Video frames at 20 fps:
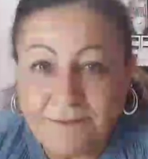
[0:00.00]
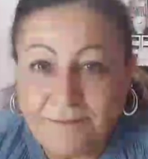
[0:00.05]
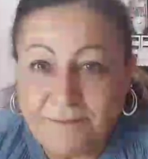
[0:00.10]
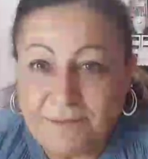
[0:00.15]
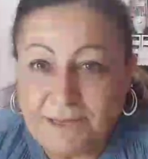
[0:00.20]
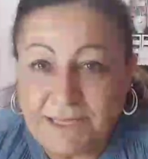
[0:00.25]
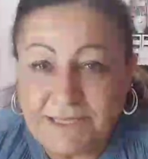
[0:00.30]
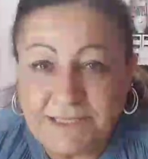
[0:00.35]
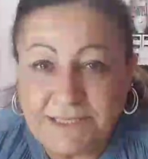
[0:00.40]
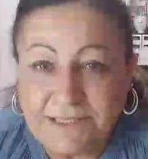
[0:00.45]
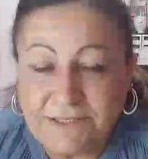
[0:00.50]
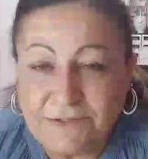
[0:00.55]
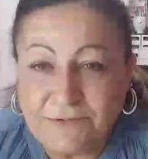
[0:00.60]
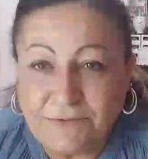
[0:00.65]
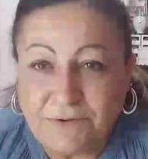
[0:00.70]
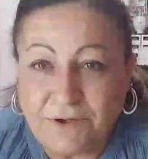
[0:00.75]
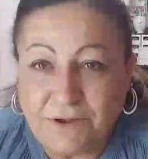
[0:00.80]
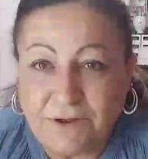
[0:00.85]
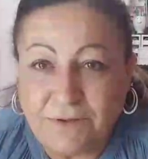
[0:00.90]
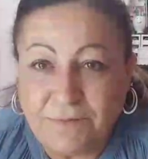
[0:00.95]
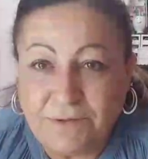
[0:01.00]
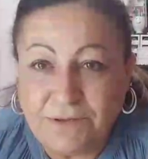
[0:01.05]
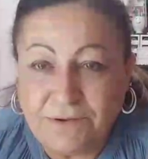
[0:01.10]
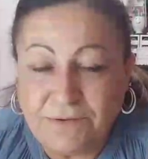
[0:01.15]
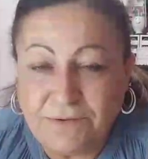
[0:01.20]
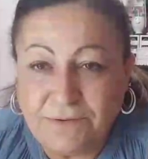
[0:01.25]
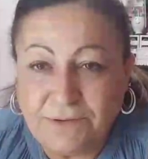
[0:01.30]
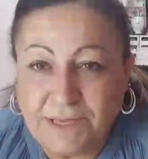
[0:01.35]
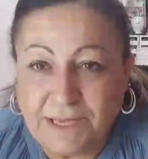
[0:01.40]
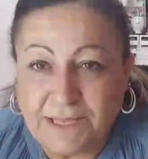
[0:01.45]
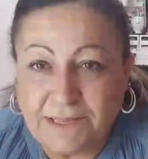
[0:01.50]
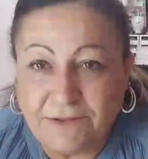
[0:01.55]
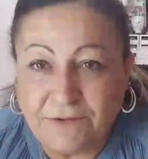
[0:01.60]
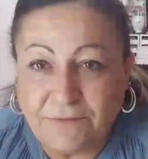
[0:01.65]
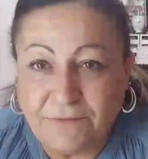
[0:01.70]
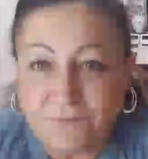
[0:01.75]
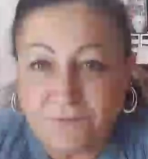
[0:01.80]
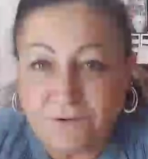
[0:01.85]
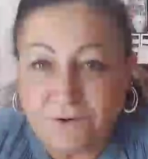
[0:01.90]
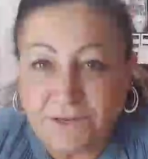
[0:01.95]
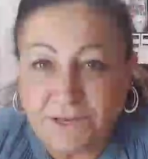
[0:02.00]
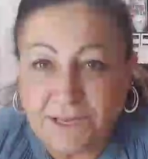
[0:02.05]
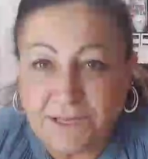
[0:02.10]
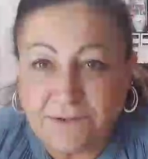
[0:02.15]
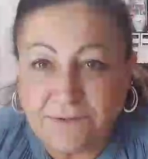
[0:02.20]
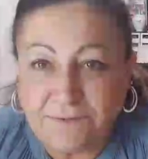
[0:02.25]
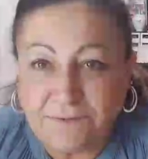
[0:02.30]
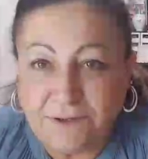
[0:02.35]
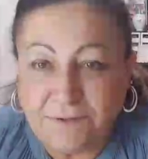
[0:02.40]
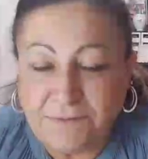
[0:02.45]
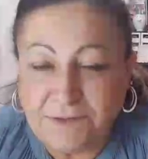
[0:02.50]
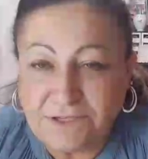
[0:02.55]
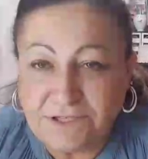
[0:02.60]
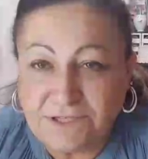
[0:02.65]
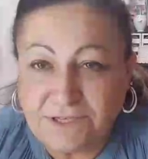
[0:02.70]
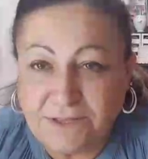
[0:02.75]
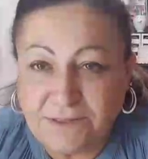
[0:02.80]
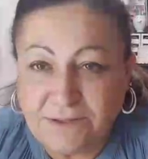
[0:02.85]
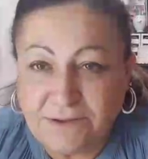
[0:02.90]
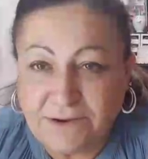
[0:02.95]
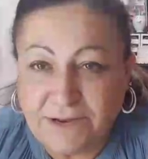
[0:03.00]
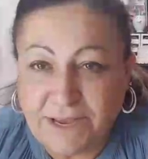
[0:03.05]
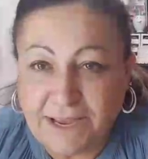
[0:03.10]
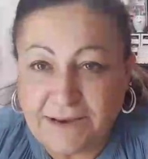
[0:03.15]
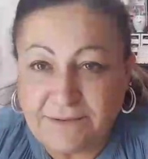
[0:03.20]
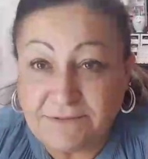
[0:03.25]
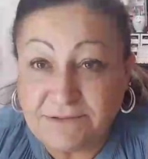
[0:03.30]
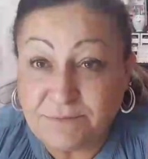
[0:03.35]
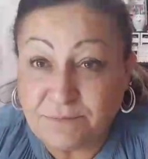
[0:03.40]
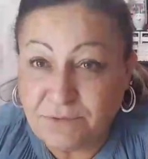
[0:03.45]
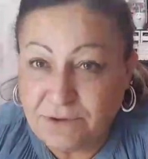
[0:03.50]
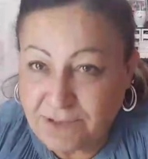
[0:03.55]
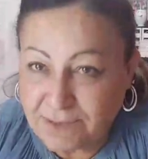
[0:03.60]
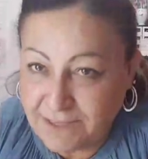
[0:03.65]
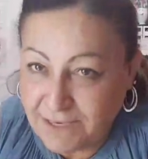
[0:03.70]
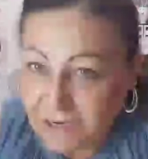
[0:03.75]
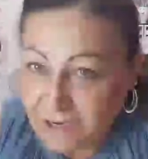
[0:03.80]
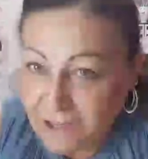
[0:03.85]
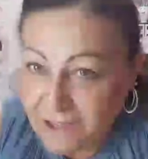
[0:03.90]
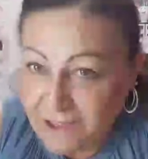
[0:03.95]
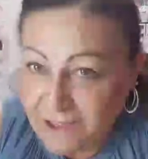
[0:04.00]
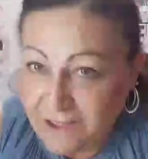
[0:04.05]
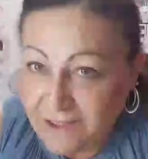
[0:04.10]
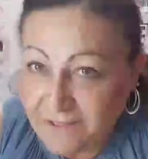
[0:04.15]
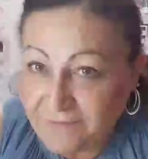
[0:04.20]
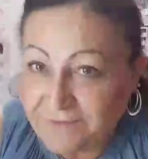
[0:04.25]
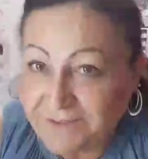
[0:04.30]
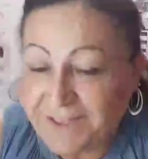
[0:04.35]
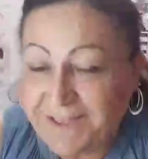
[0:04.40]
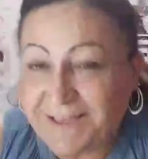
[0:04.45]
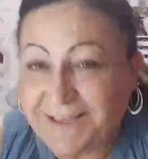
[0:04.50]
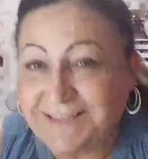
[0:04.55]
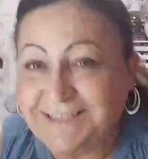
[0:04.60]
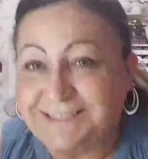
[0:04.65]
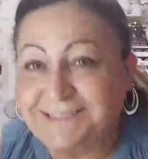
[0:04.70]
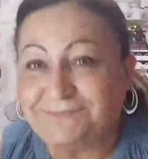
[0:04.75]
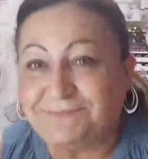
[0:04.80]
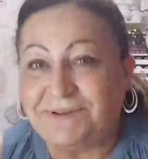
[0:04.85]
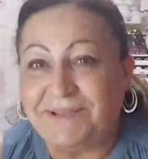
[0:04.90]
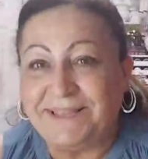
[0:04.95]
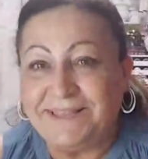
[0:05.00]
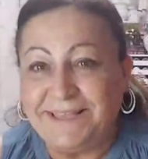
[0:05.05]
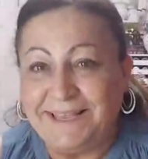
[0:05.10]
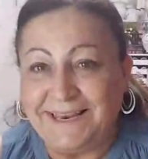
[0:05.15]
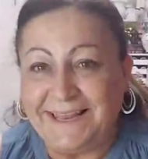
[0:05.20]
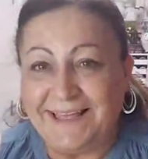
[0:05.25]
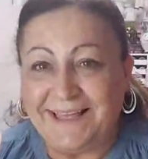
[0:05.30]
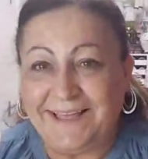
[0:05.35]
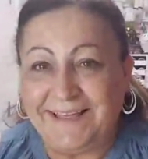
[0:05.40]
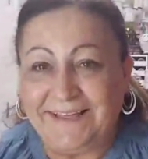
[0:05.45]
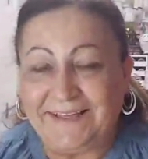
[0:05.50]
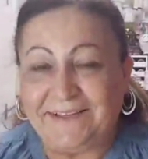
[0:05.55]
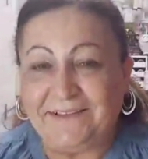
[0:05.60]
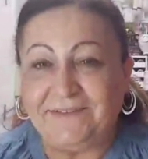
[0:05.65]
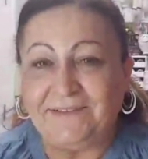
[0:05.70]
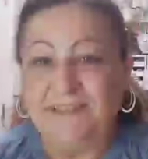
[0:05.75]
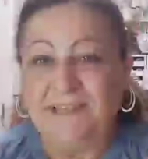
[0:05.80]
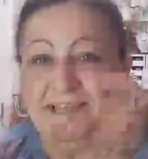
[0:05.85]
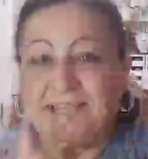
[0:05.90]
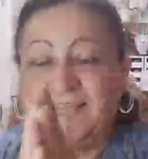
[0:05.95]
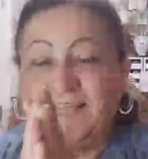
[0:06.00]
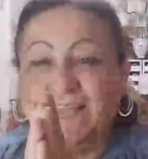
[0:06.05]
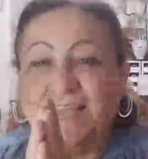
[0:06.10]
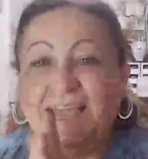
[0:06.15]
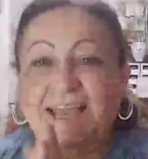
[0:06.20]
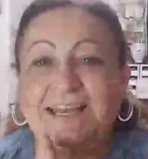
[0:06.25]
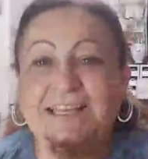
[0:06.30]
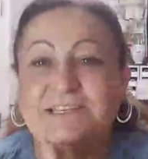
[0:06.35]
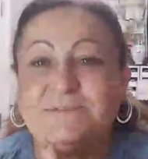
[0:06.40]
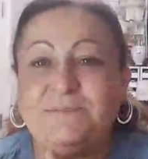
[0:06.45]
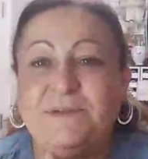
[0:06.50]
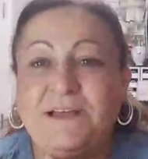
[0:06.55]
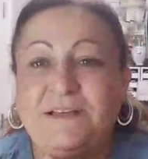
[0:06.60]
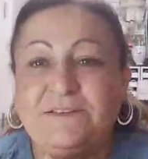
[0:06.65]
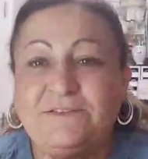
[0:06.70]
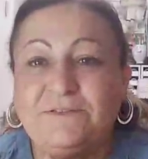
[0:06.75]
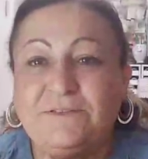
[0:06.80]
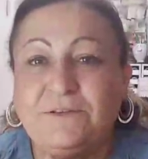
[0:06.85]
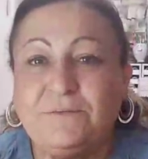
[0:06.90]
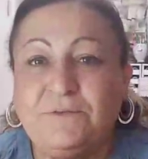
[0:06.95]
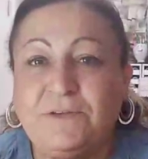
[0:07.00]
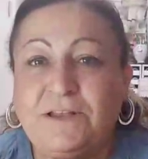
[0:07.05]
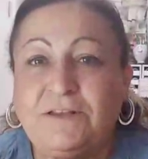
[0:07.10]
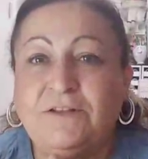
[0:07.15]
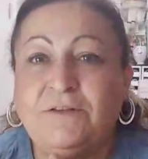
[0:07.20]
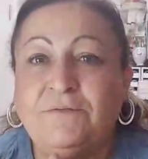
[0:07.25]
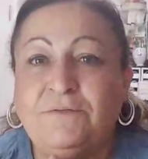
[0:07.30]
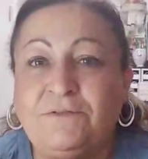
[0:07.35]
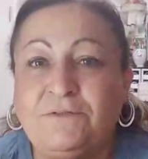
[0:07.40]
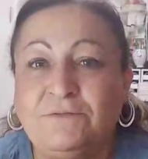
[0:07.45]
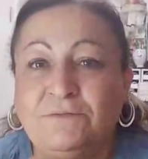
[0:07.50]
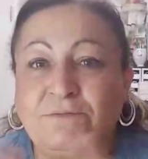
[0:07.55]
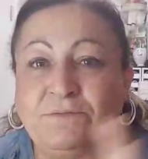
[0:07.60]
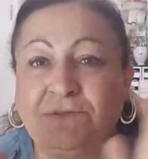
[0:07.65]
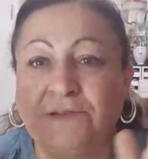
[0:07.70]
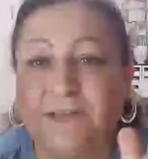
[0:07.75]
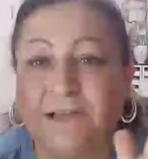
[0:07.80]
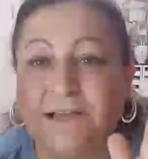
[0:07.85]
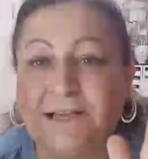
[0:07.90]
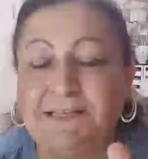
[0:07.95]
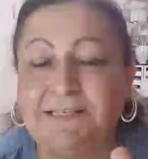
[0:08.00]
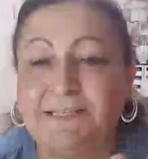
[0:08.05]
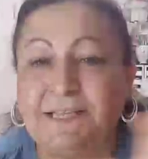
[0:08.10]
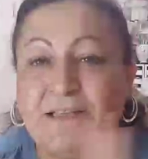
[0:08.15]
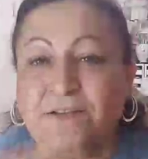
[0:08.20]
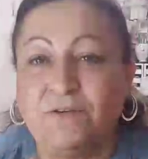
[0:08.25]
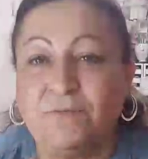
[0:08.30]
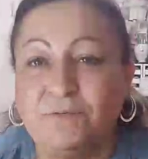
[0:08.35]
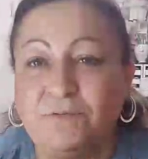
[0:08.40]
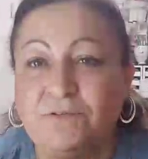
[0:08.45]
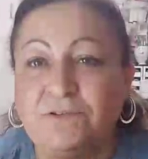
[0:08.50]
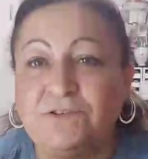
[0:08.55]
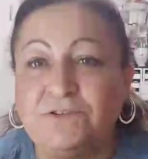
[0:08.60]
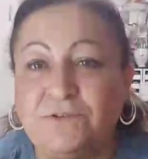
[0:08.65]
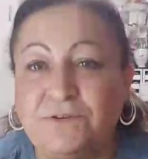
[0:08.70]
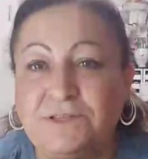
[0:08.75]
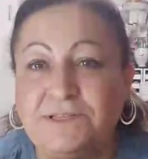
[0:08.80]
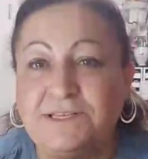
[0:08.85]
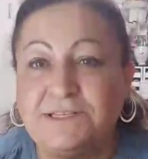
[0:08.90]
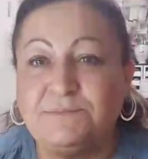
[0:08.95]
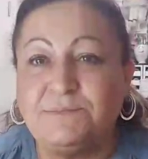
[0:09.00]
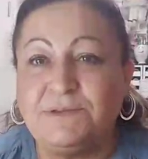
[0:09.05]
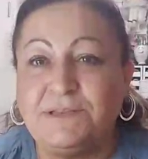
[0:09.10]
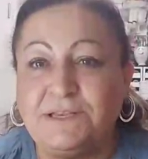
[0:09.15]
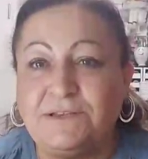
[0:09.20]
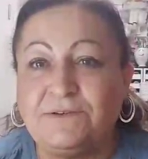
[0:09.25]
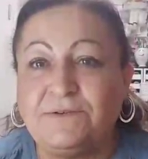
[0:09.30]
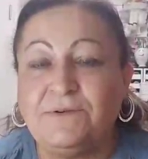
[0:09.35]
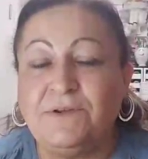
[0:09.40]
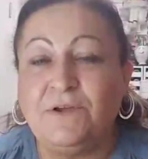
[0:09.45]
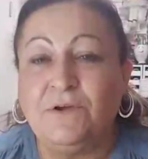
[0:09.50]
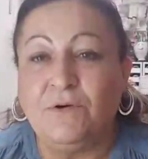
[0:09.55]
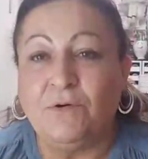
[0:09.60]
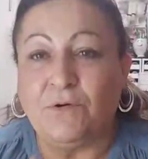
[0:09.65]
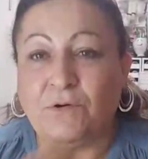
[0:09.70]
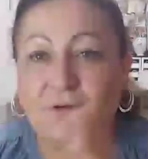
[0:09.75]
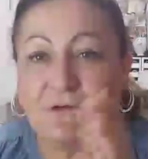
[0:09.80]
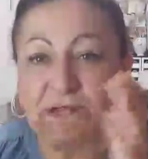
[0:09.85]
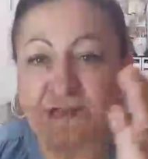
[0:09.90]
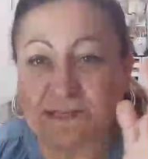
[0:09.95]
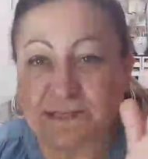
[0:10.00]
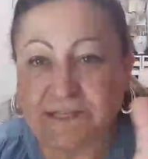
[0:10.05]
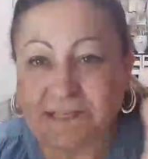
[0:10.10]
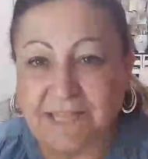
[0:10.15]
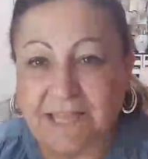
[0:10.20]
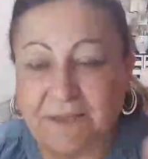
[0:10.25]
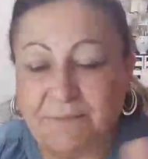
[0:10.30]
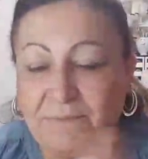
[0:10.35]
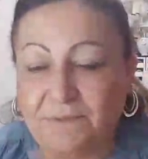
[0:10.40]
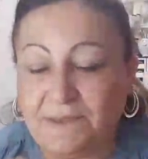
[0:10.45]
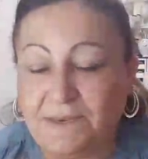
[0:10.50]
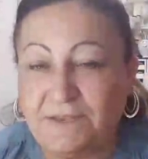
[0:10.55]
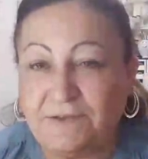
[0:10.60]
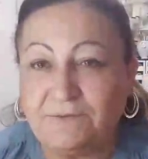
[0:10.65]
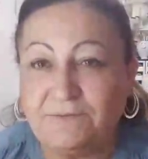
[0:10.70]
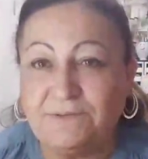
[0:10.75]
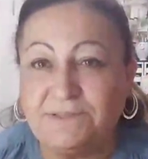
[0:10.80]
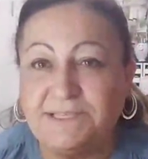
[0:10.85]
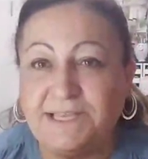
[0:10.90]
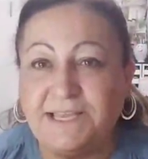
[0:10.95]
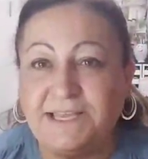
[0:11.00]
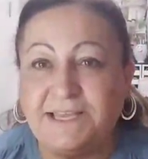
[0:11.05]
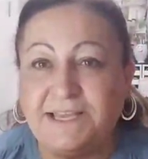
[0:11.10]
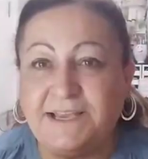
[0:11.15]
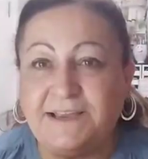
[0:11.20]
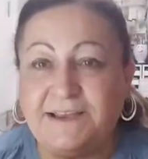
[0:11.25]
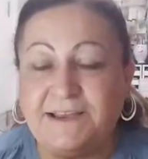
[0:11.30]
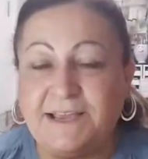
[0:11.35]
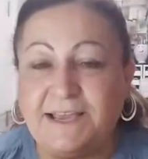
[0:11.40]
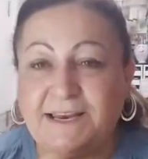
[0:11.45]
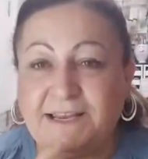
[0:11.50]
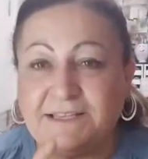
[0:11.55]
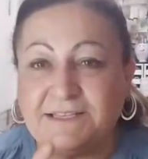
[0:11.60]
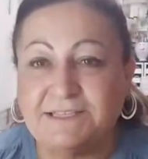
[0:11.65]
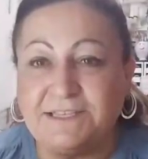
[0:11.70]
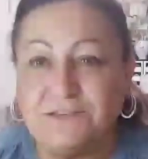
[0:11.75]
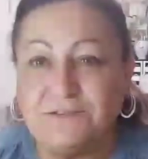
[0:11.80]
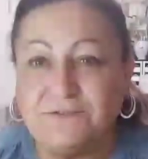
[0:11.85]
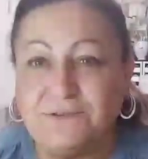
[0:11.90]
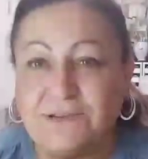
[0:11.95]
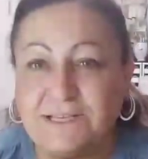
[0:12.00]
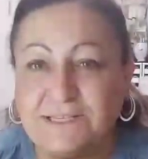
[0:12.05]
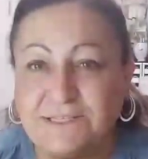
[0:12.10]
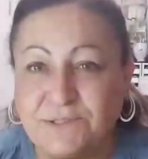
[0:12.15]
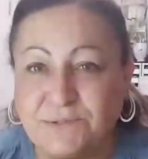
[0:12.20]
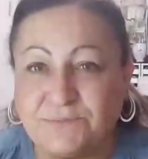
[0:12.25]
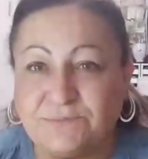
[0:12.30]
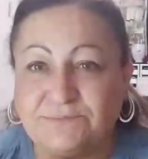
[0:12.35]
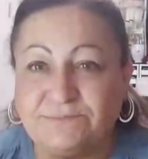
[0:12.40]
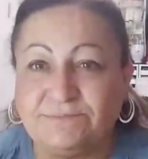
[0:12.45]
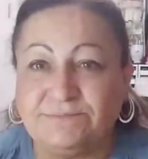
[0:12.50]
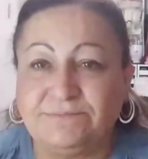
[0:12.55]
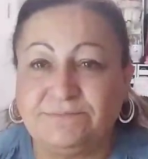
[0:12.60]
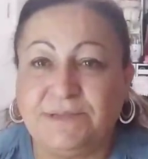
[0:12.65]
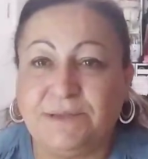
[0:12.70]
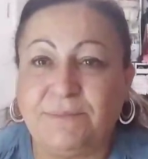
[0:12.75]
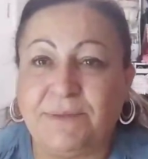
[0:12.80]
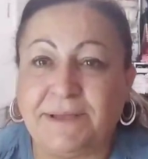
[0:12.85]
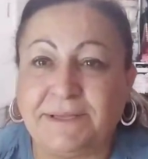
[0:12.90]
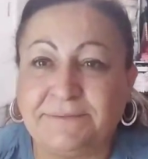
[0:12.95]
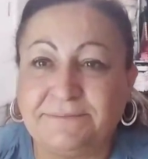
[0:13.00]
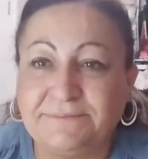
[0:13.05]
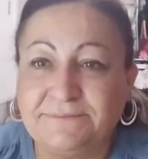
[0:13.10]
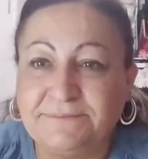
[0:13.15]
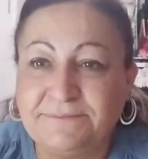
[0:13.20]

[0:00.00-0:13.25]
blessings to all of you. And don't forget to love each other and spread the love, guys. Spread the love. And a smile to all of you. I love you, guys. I hope you enjoyed this video or this live video. Take care, and I'll see you guys soon. Bye-bye.